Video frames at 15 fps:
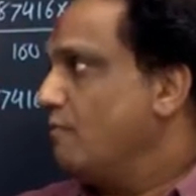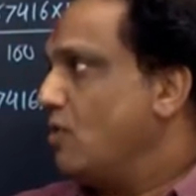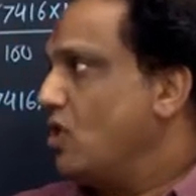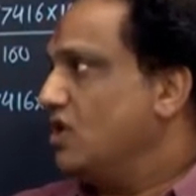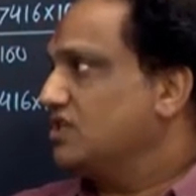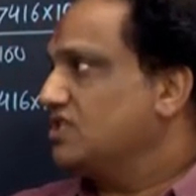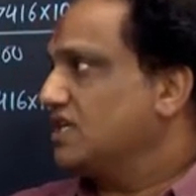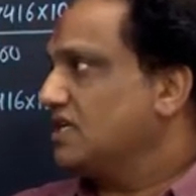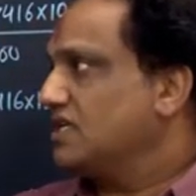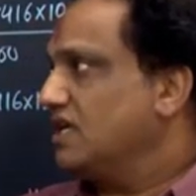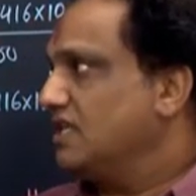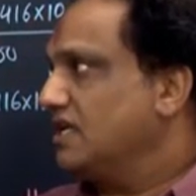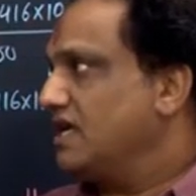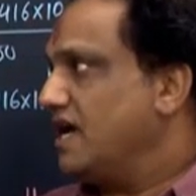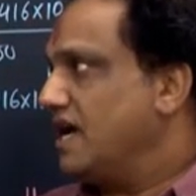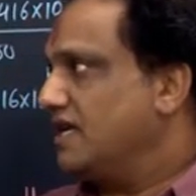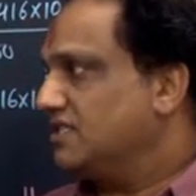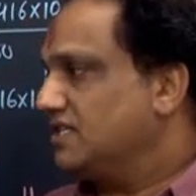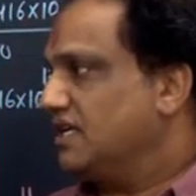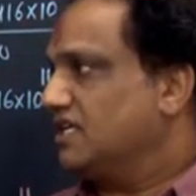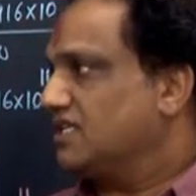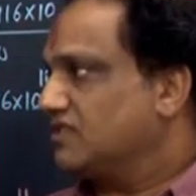0.693
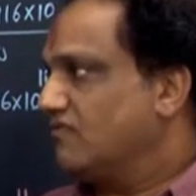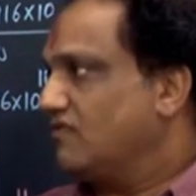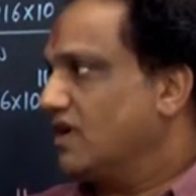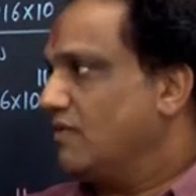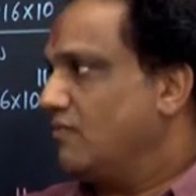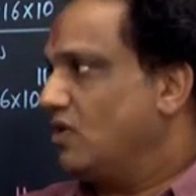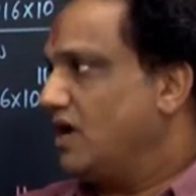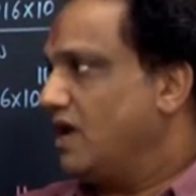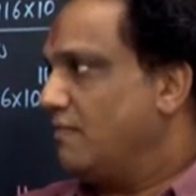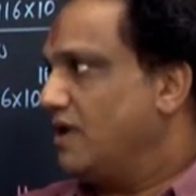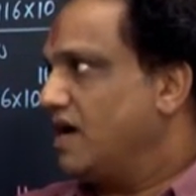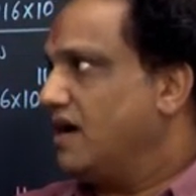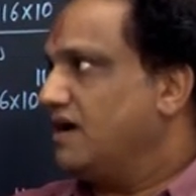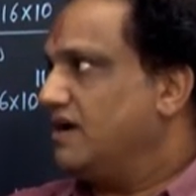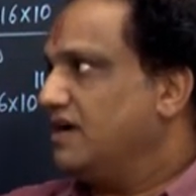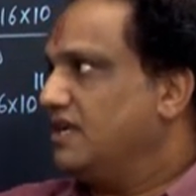as it is. What about lambda?